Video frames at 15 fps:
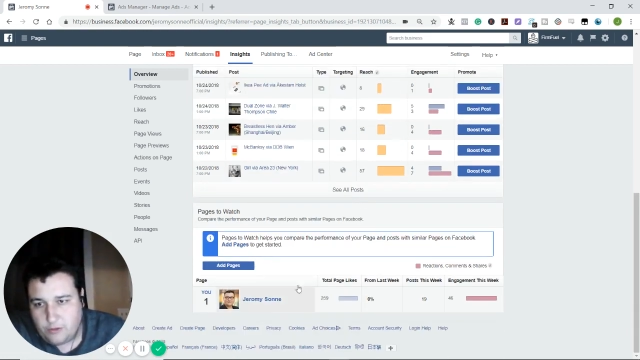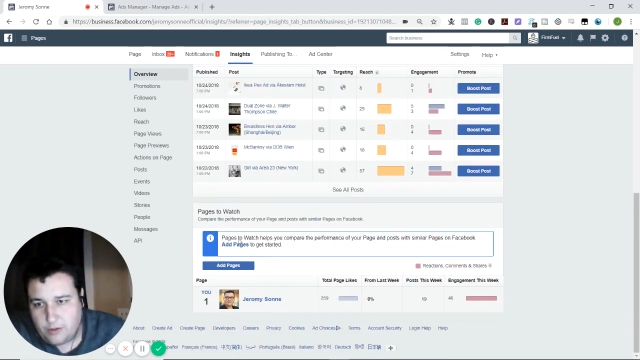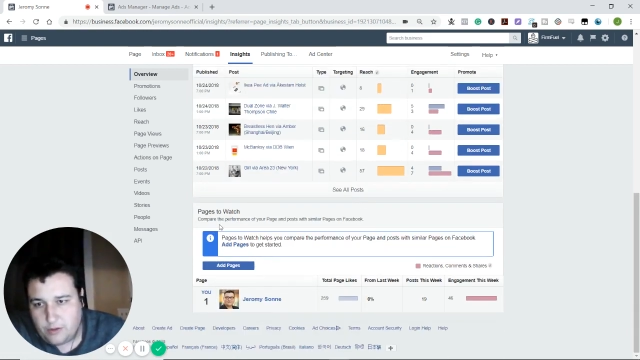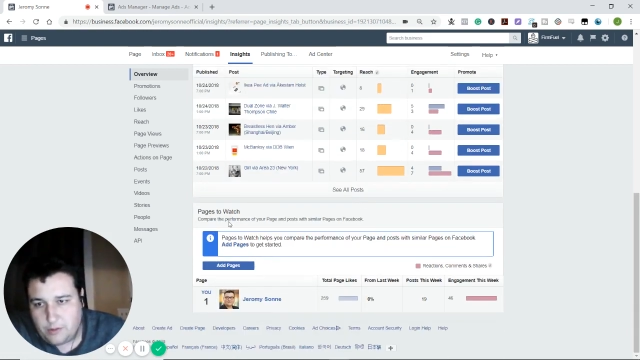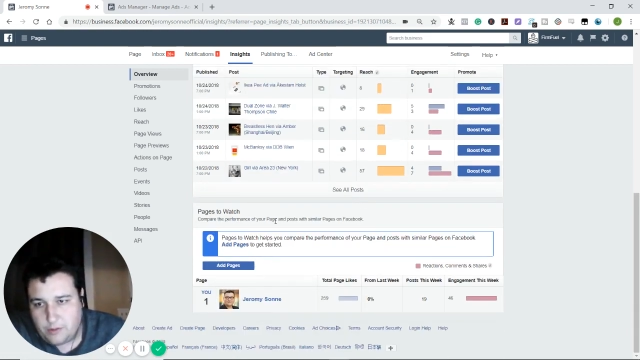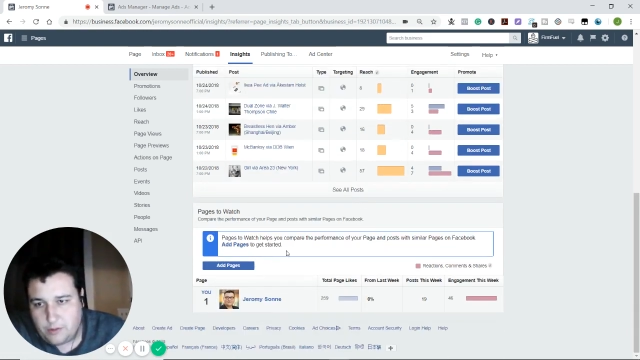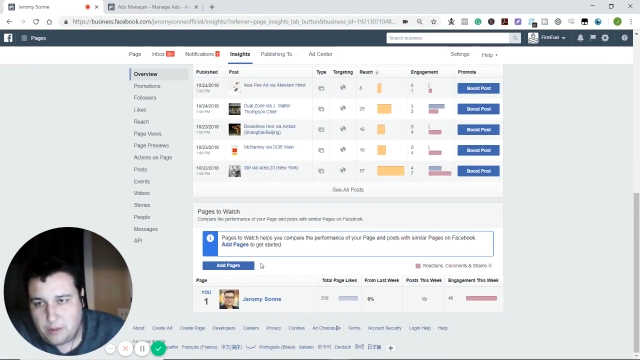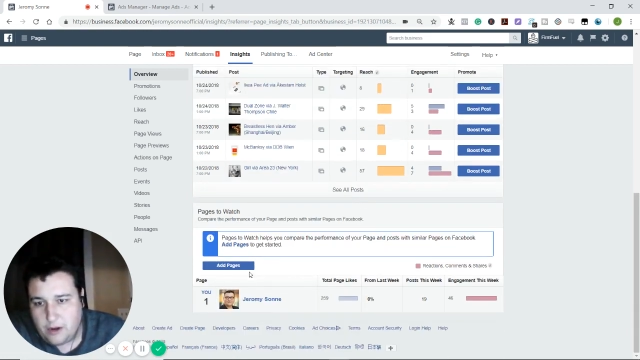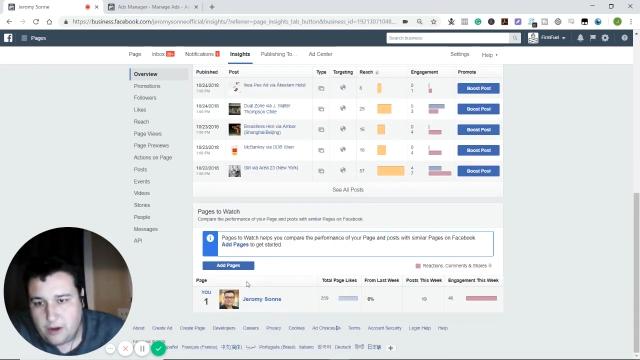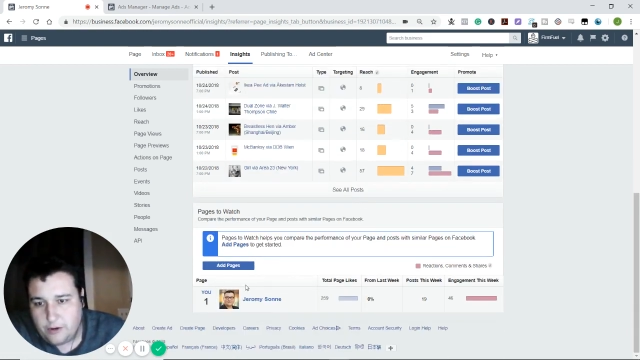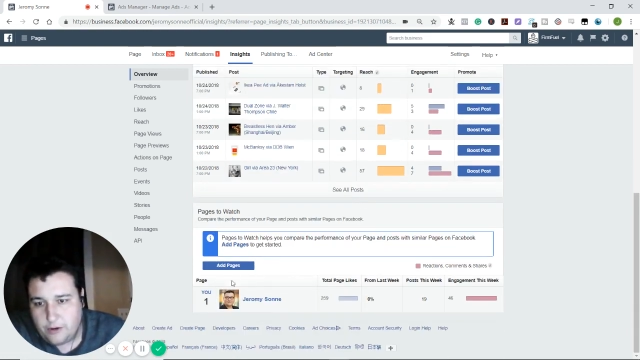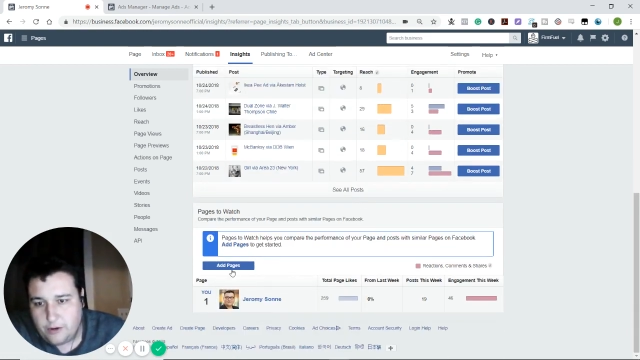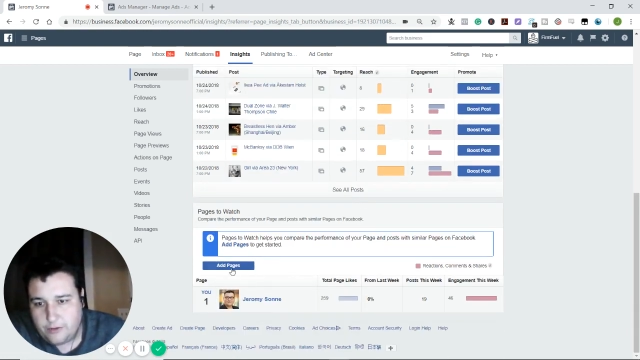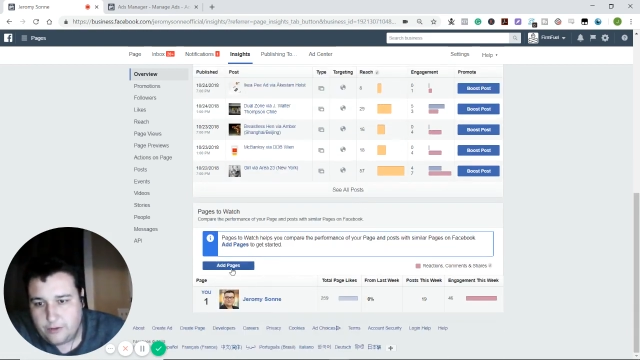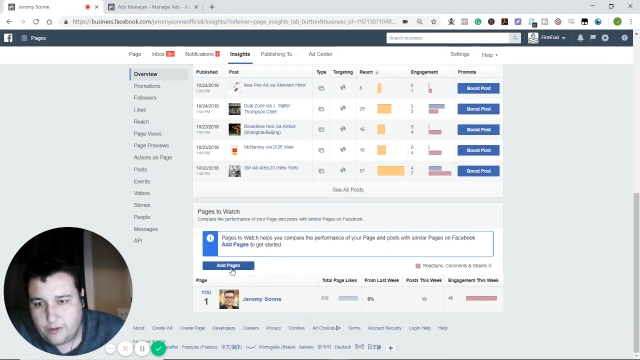you can compare
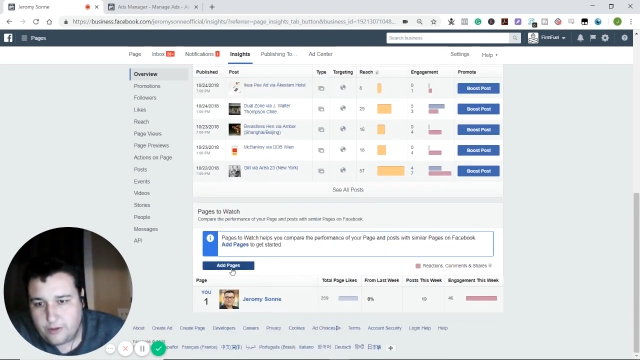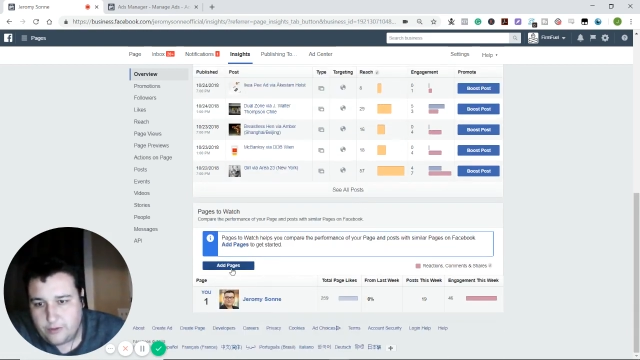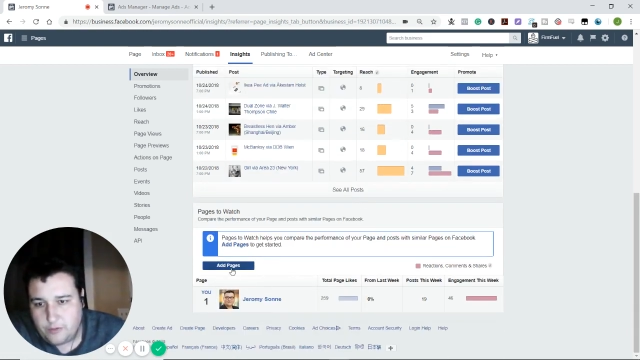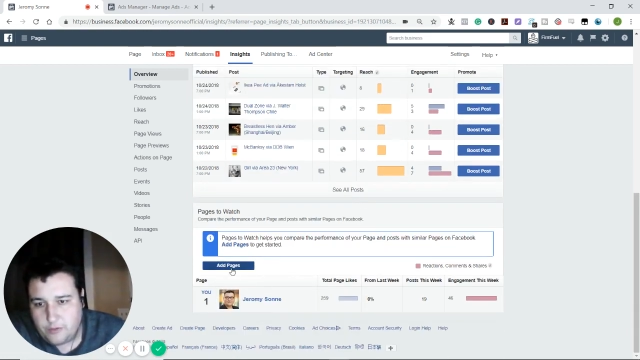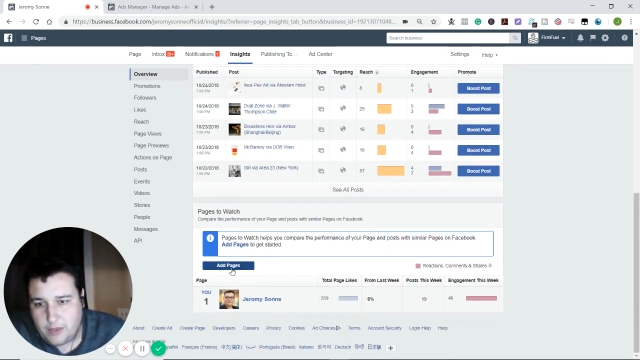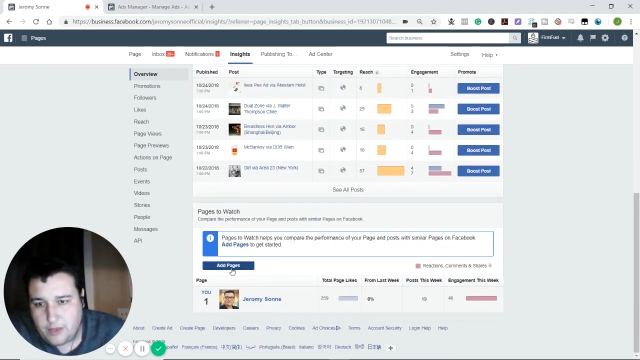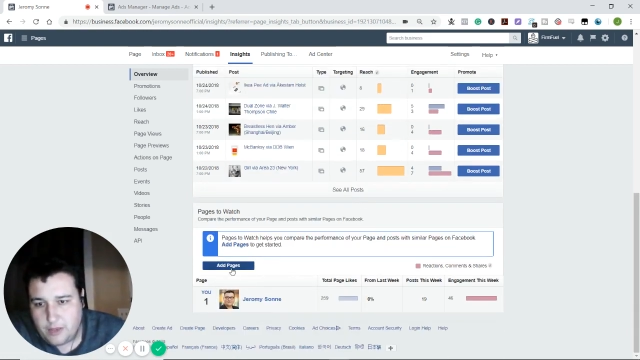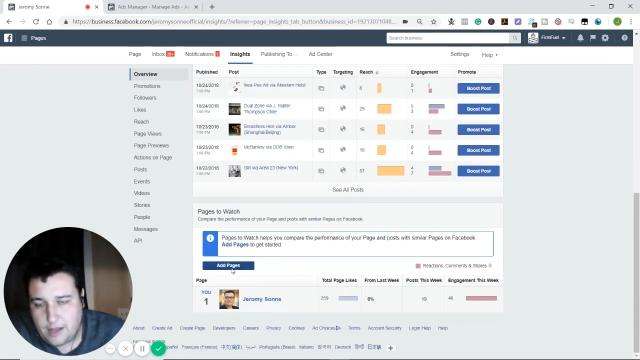yourself. So if you add a